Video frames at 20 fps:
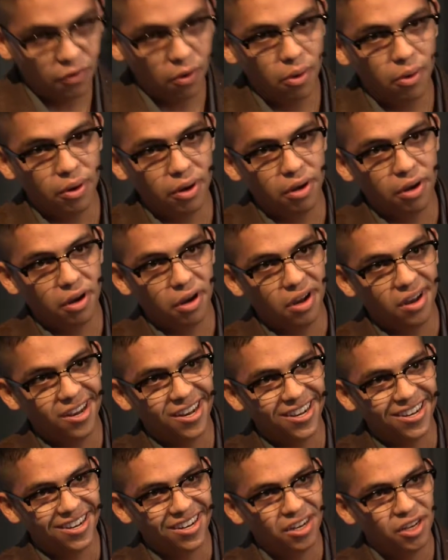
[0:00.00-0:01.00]
forward
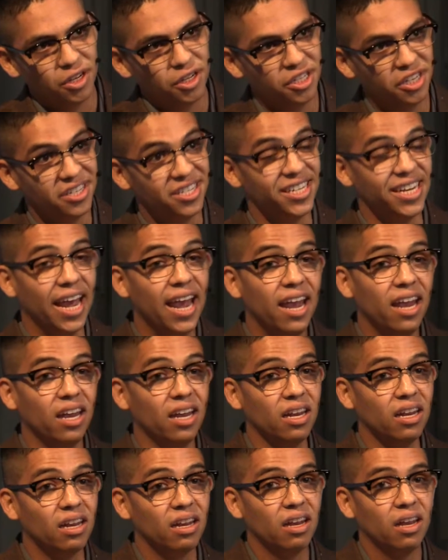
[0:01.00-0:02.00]
to
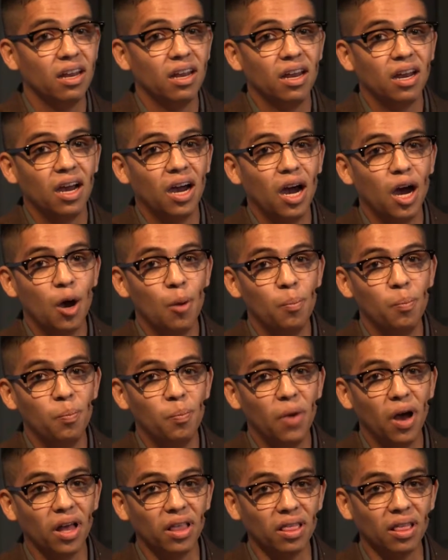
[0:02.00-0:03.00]
today,
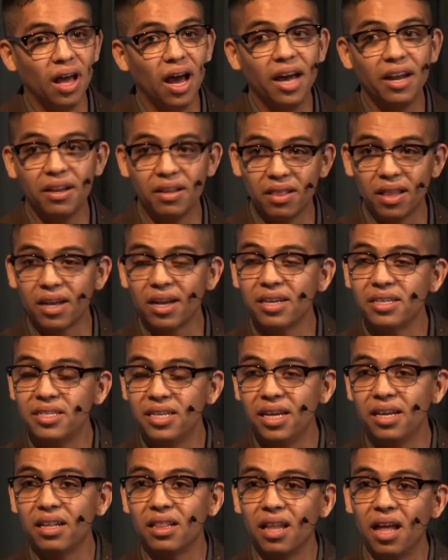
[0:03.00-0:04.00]
like I
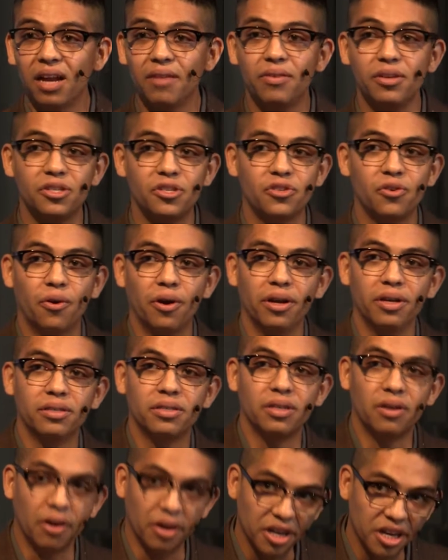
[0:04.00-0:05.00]
said, a lot of
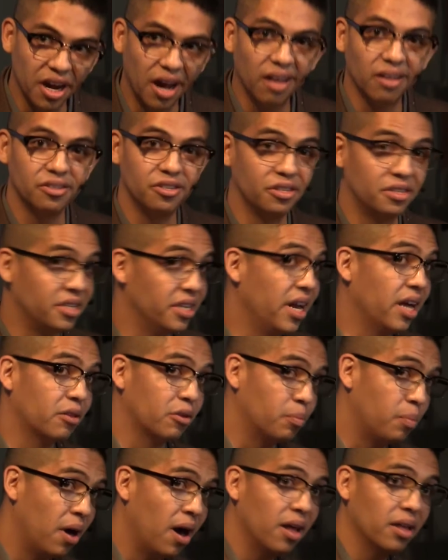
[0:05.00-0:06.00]
historians and archaeologists and
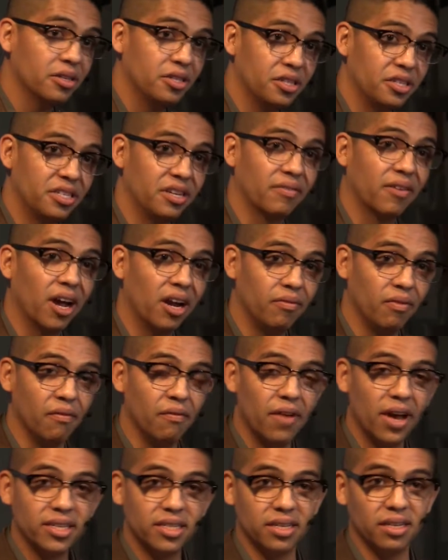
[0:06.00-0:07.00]
anthropologists have kind of
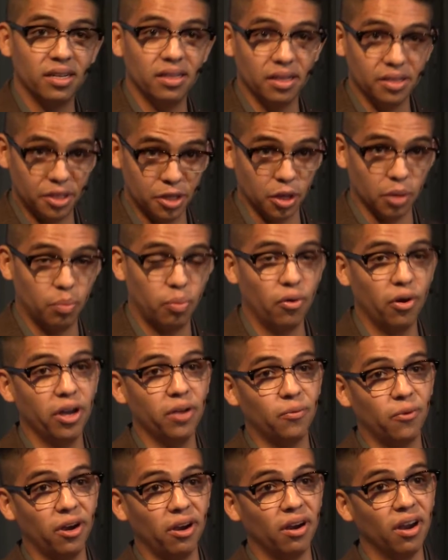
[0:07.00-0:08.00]
invested in this to the
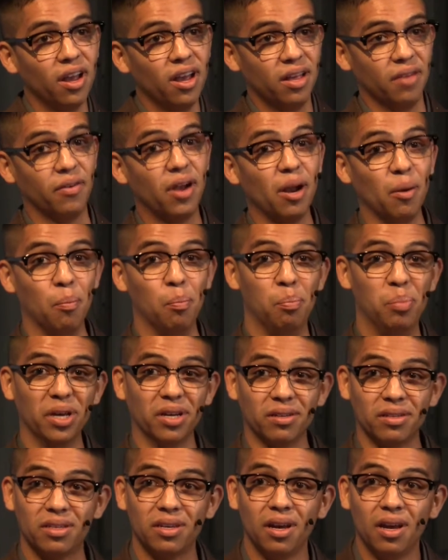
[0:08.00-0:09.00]
point where they've kind of
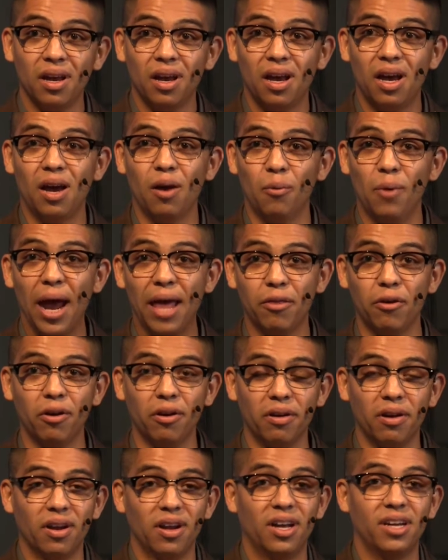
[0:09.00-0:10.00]
built
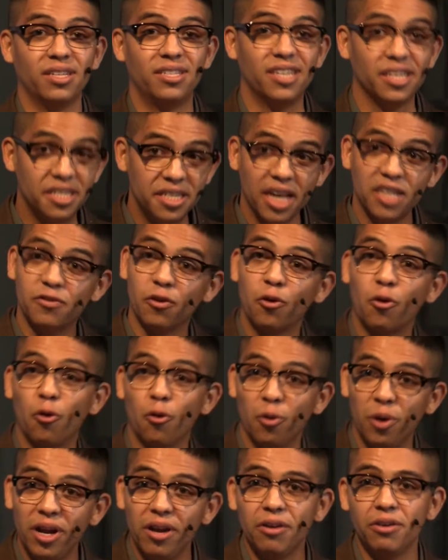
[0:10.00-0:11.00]
rather successful
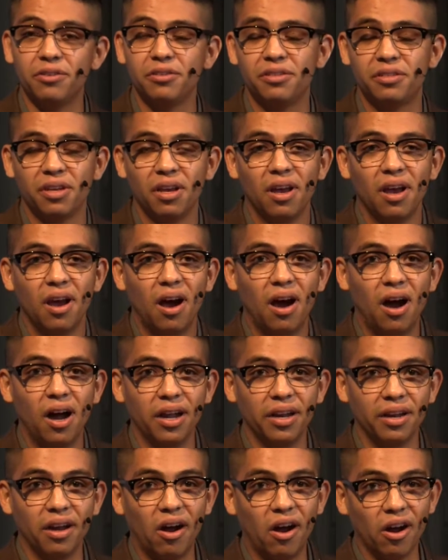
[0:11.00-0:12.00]
careers
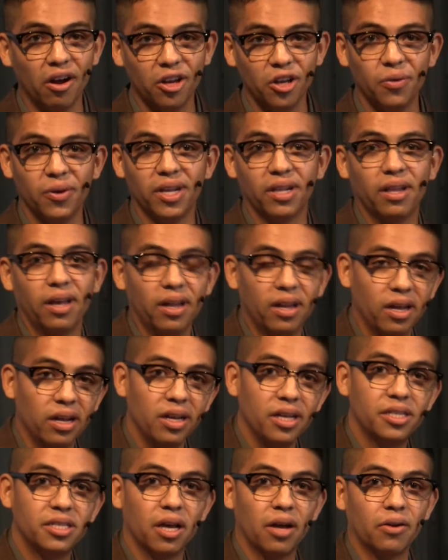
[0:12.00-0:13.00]
on arguing that
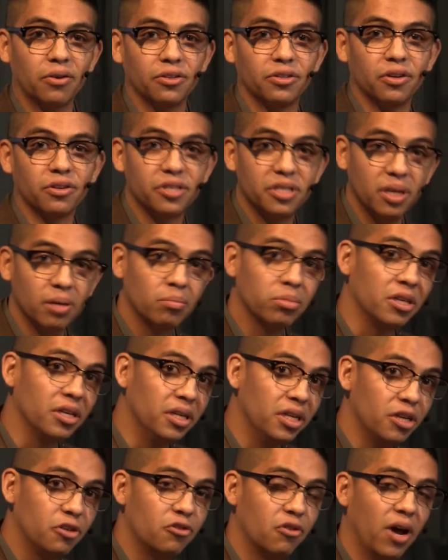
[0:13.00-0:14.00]
Genízaros are simply
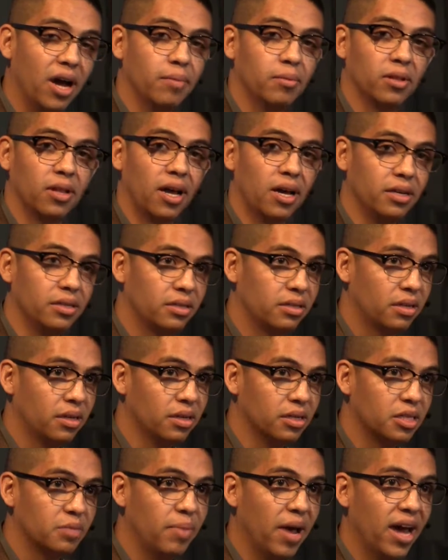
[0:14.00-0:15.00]
detribalized,
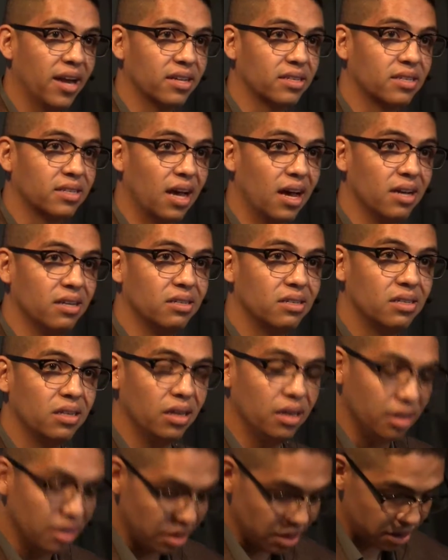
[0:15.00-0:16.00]
Hispanicized
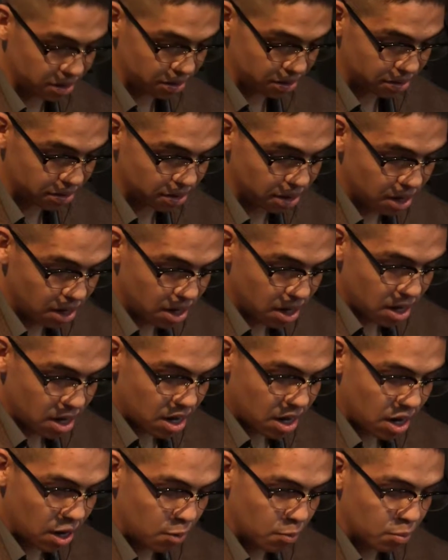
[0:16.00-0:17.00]
Indians,
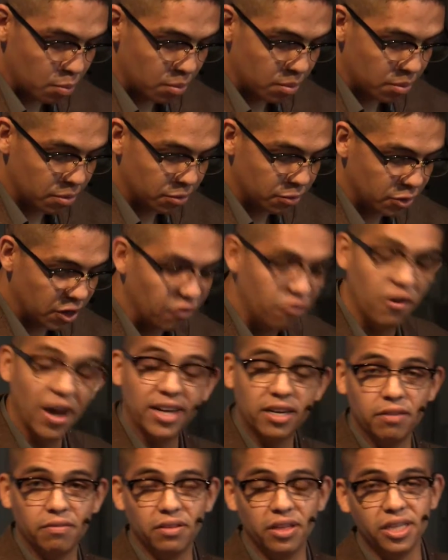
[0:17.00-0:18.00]

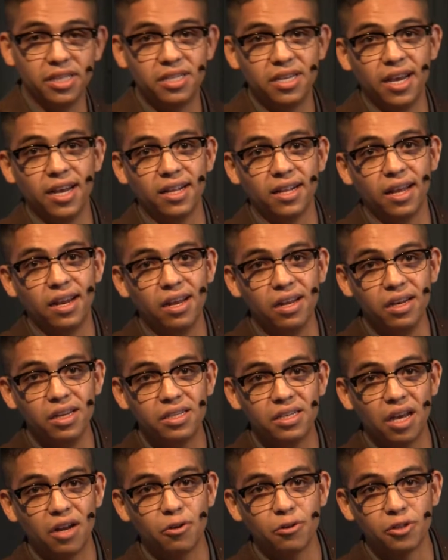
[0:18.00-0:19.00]
effectively saying that
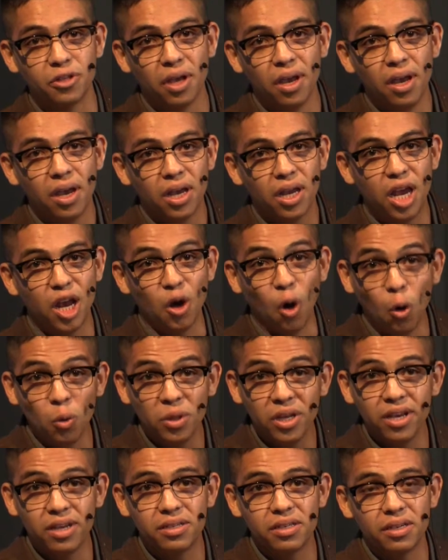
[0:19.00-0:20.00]
Genízaros can
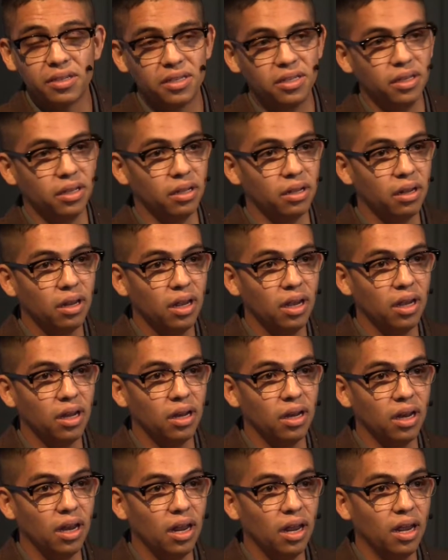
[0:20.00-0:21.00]
only exist
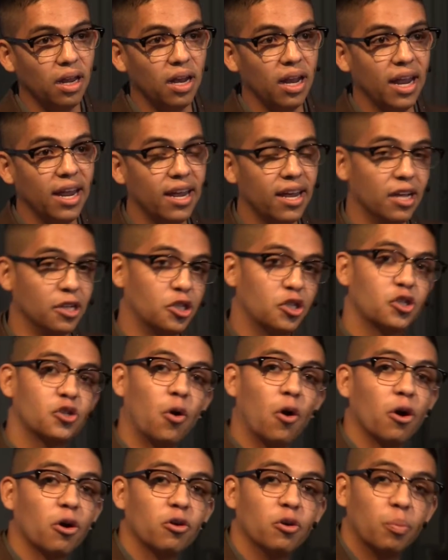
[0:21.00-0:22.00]
in a
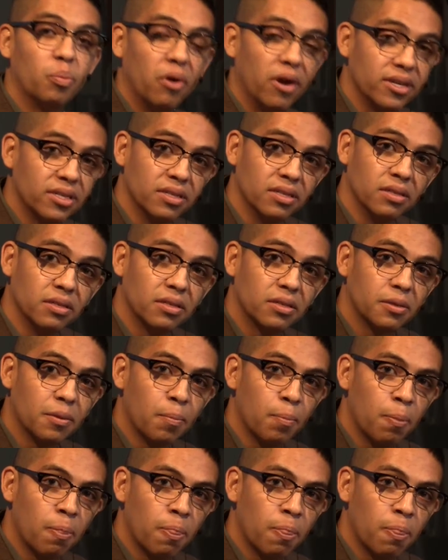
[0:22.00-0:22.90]
historical presence